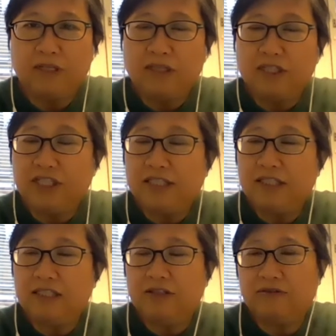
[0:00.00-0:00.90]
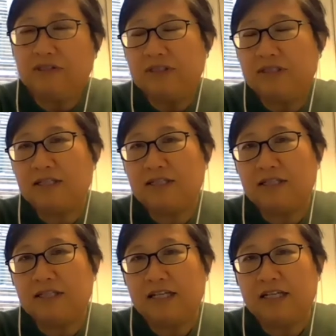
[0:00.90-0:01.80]
the gender differences
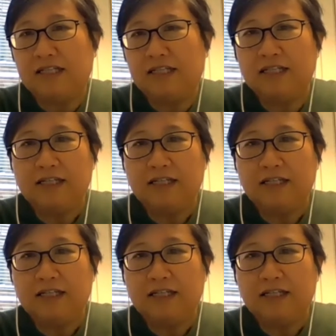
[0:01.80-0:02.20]
in